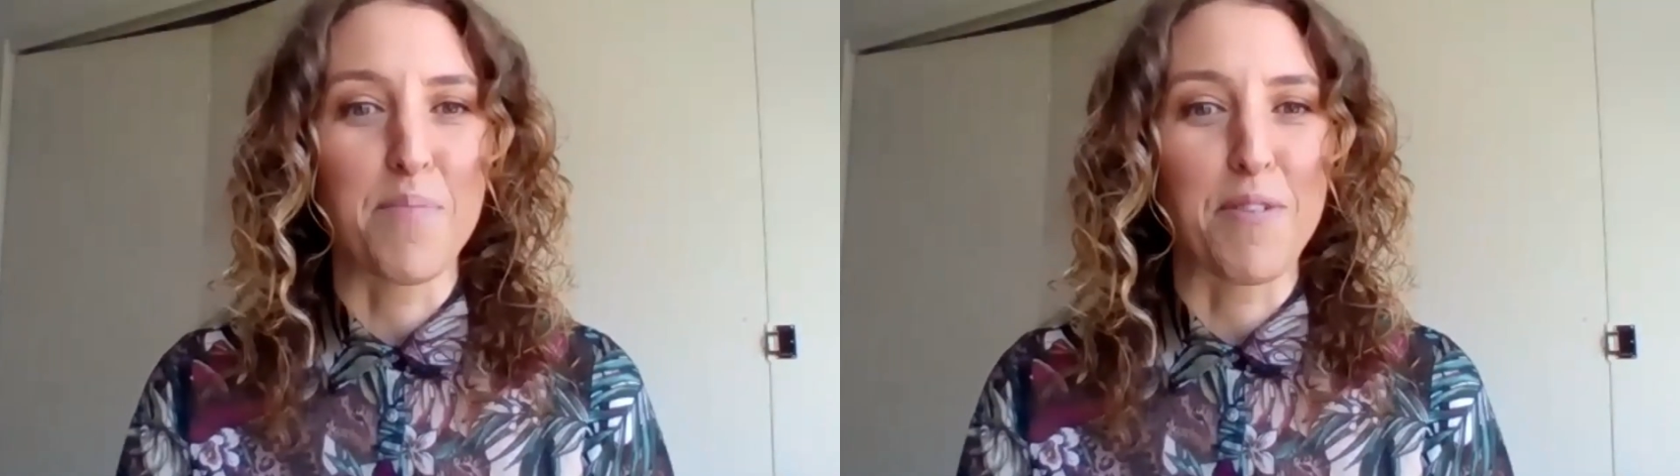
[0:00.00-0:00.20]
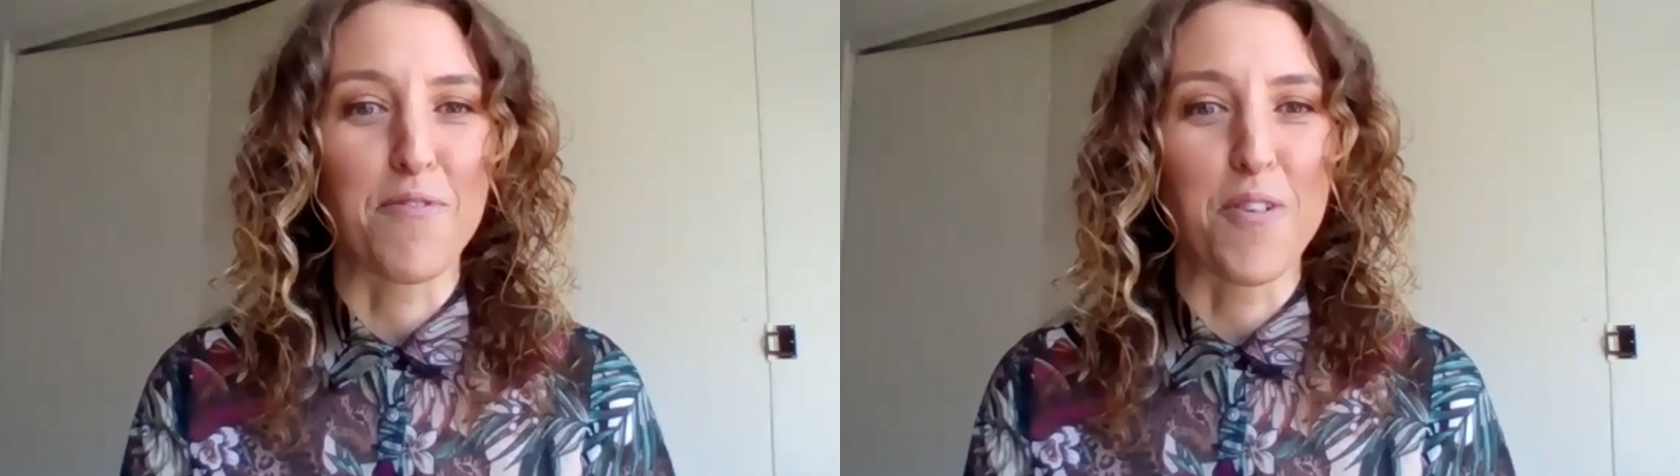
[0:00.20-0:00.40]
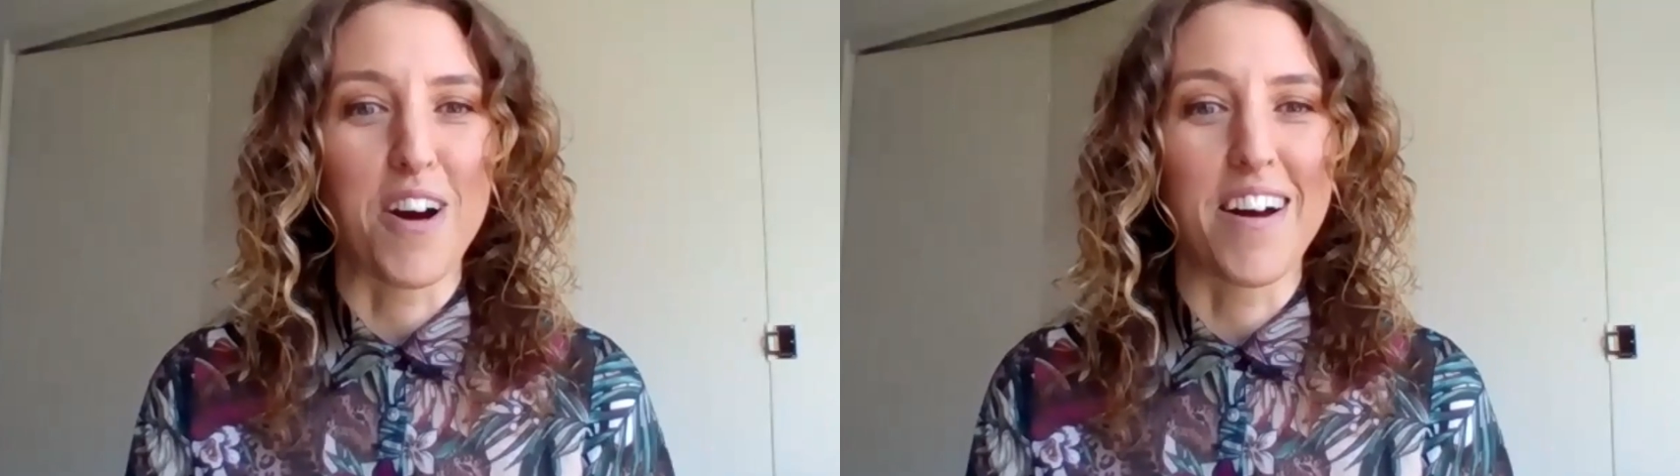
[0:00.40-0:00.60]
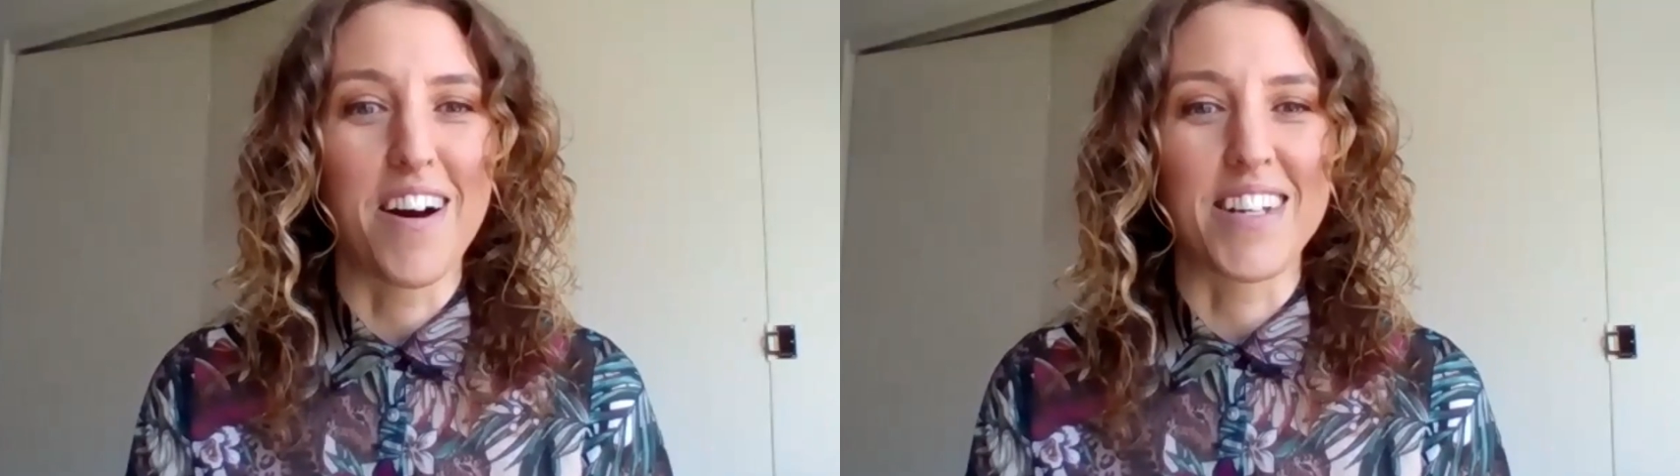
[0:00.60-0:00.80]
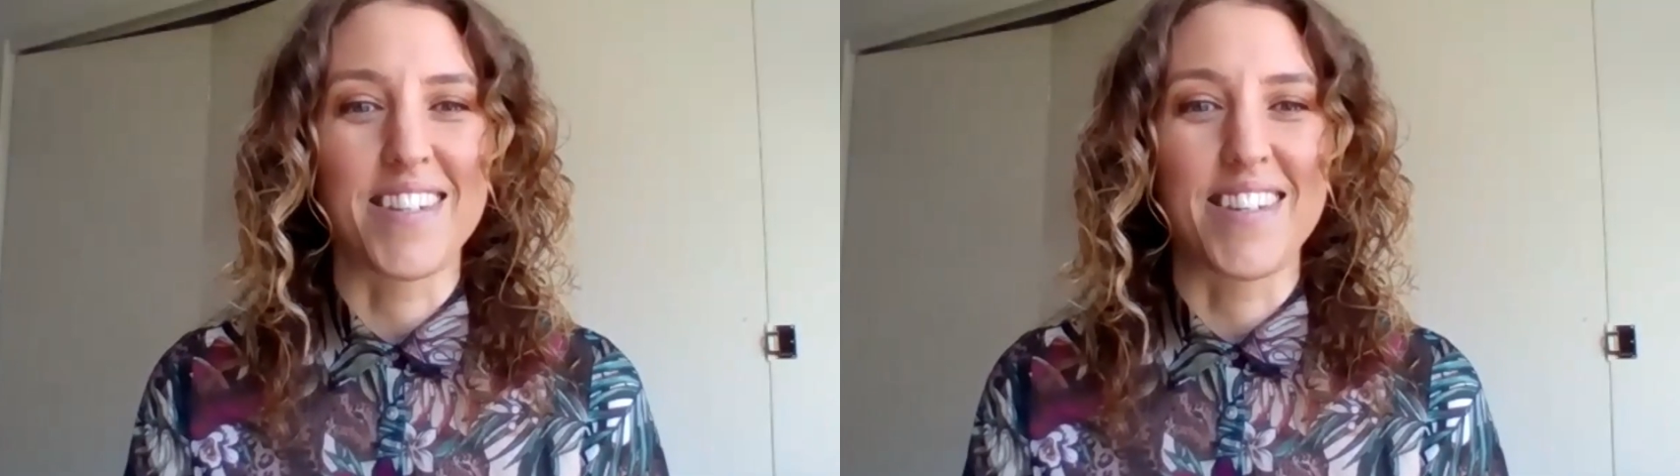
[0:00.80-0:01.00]
before
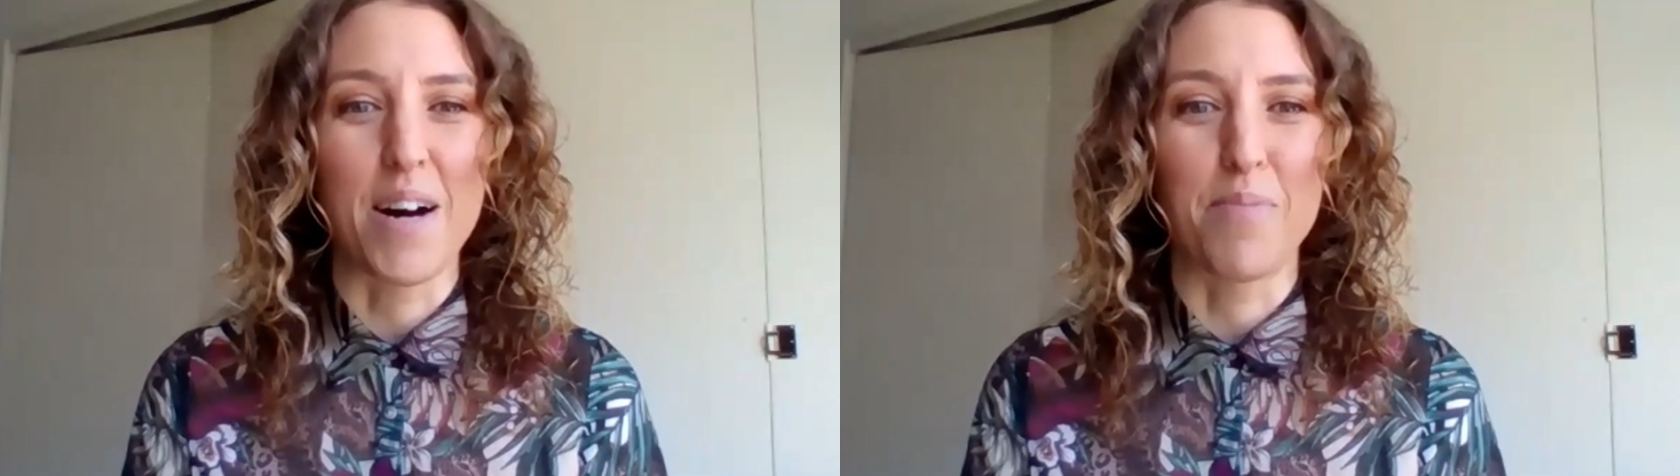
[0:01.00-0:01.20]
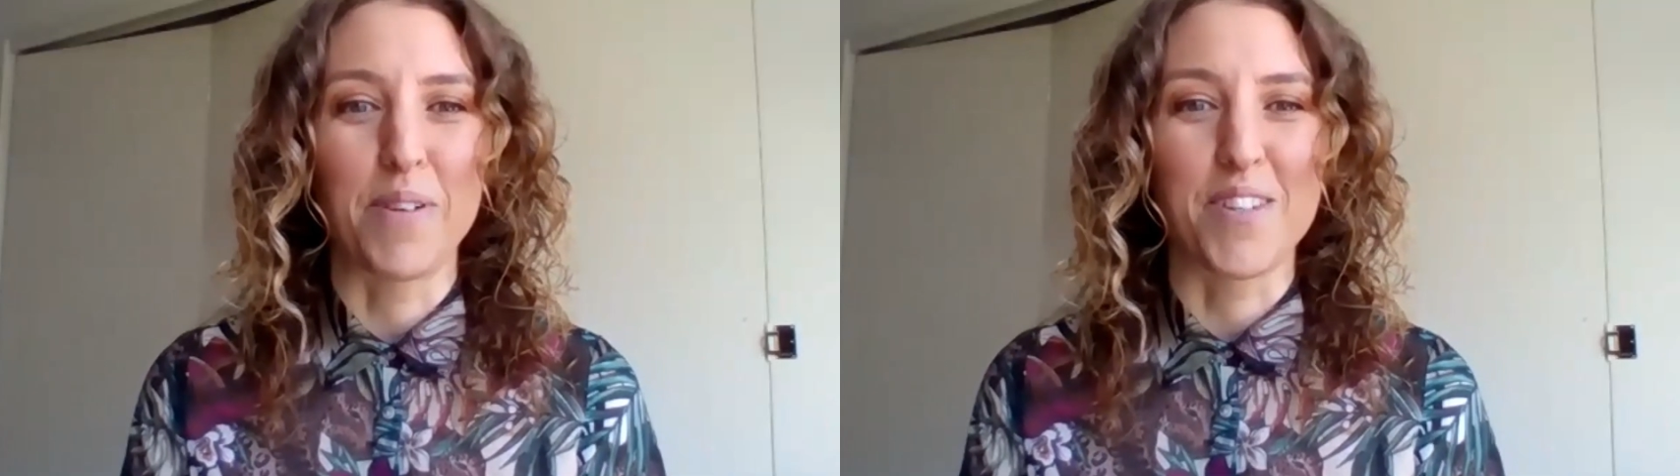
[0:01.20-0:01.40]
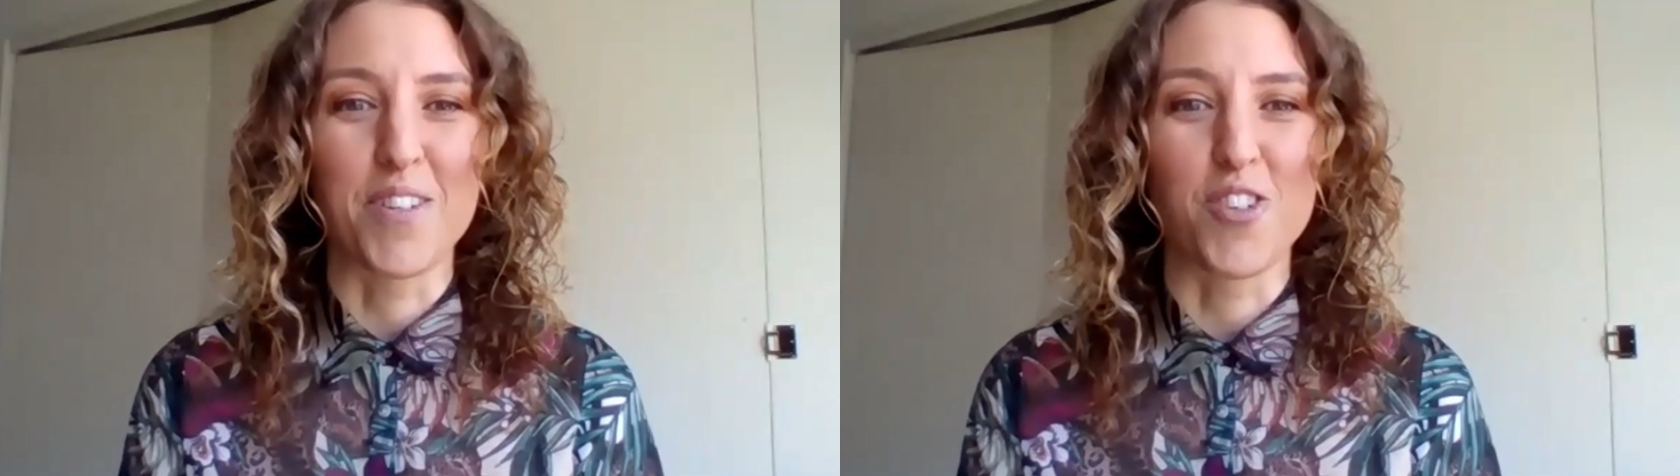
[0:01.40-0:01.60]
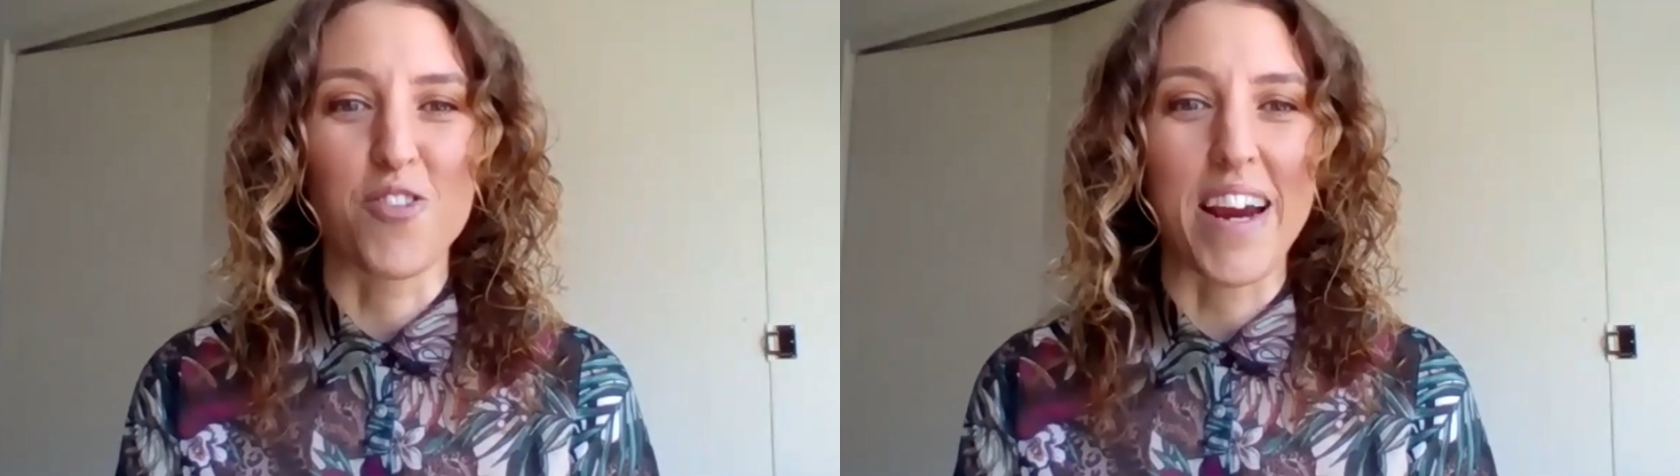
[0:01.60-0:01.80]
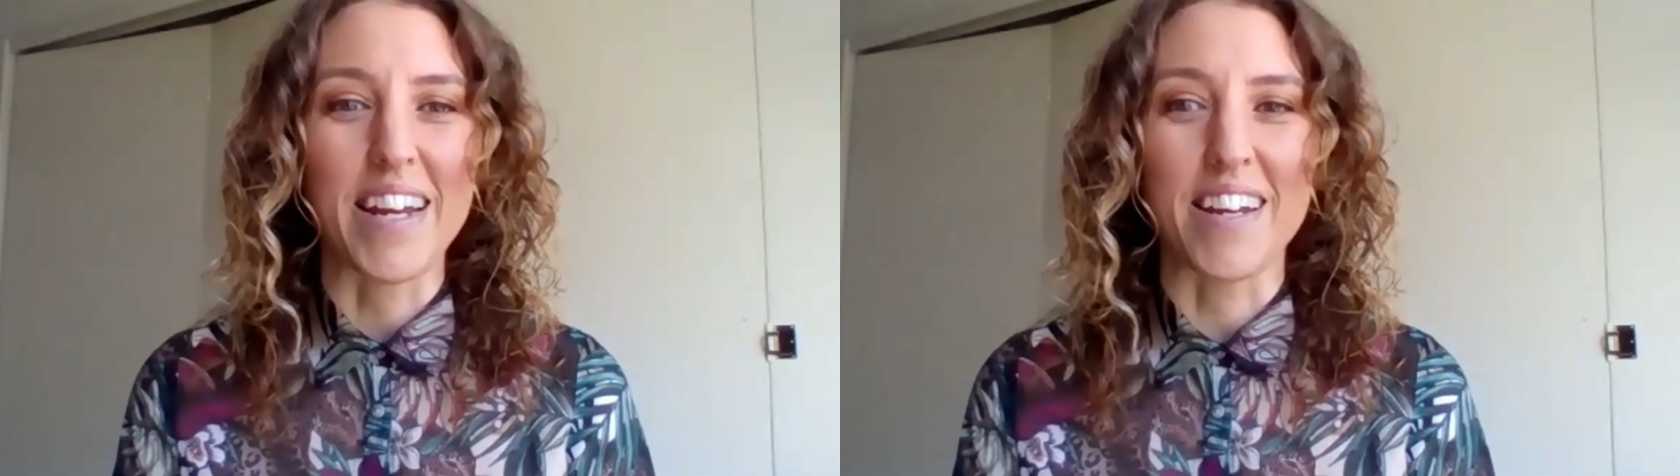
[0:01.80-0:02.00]
I start personal
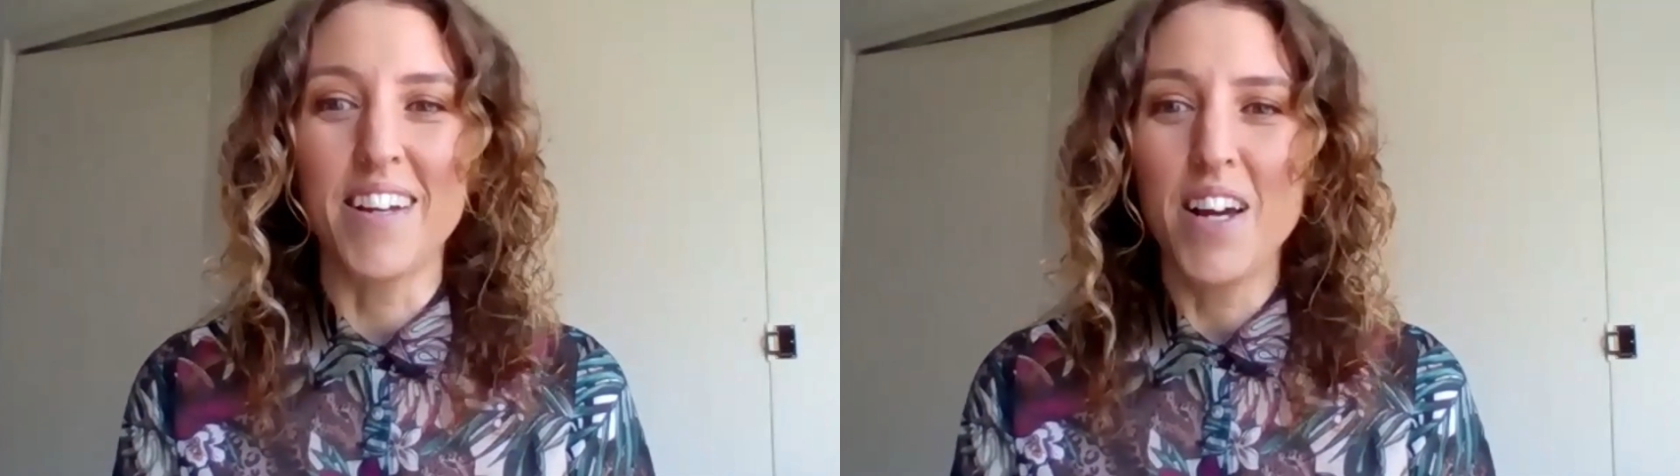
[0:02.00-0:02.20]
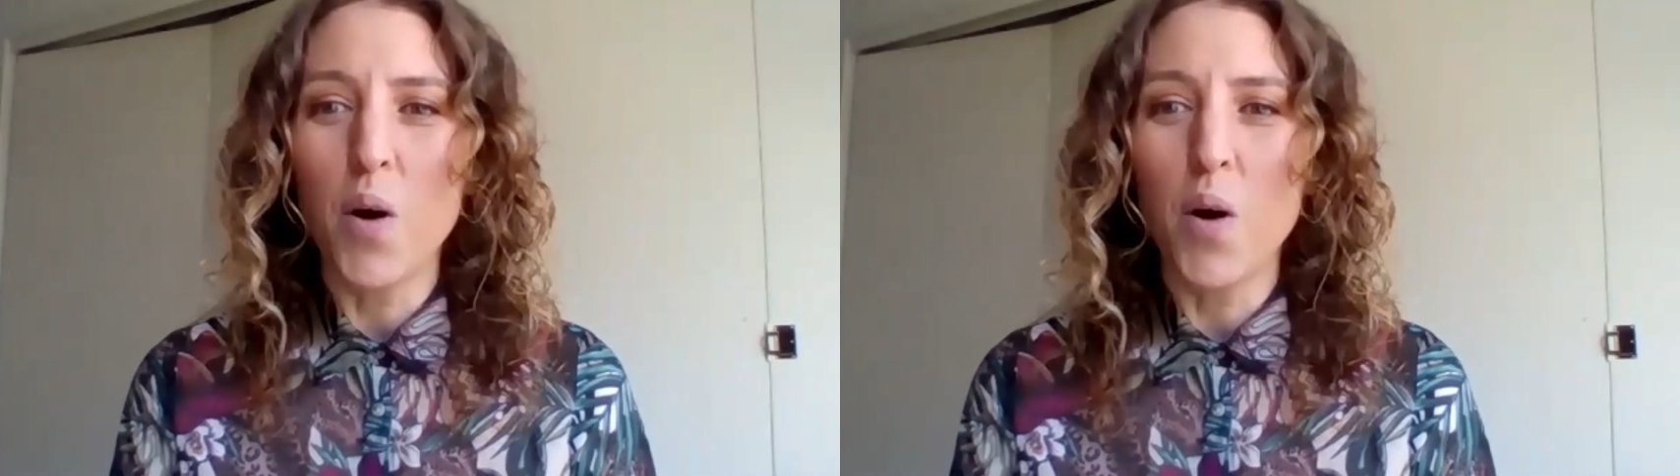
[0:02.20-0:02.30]
training.